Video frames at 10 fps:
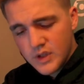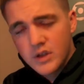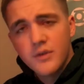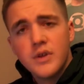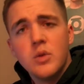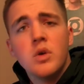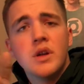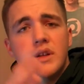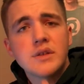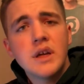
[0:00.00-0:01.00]
The V1
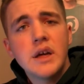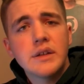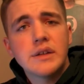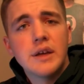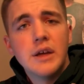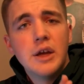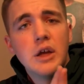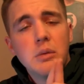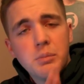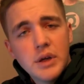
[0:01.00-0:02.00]
does not,
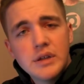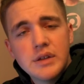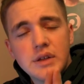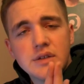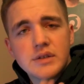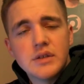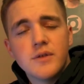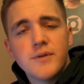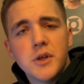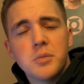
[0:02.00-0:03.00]
but is
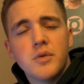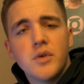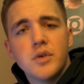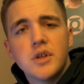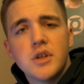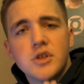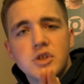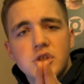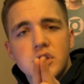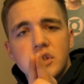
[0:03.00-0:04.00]
still variable
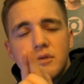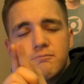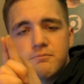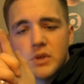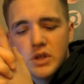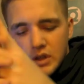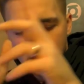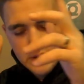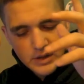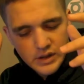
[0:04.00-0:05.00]
voltage.
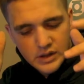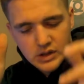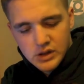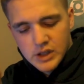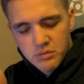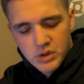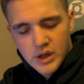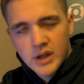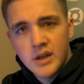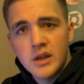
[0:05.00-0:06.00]
Clicky
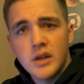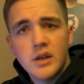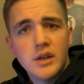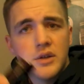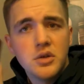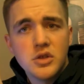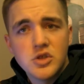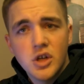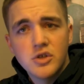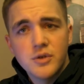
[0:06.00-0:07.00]
button, you can
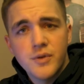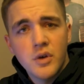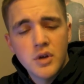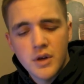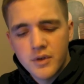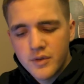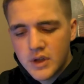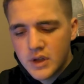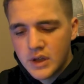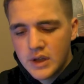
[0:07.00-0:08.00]
charge your phone off of
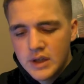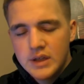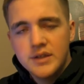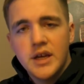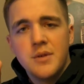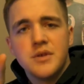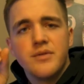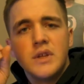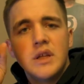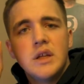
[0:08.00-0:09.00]
it in times of
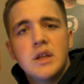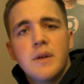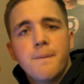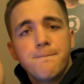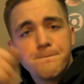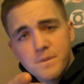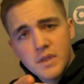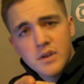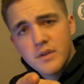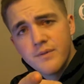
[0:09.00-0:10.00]
need.
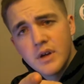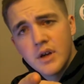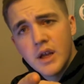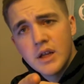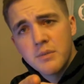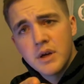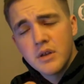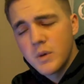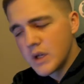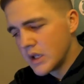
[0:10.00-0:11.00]
Very handy, by
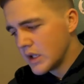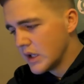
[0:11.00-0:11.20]
the way.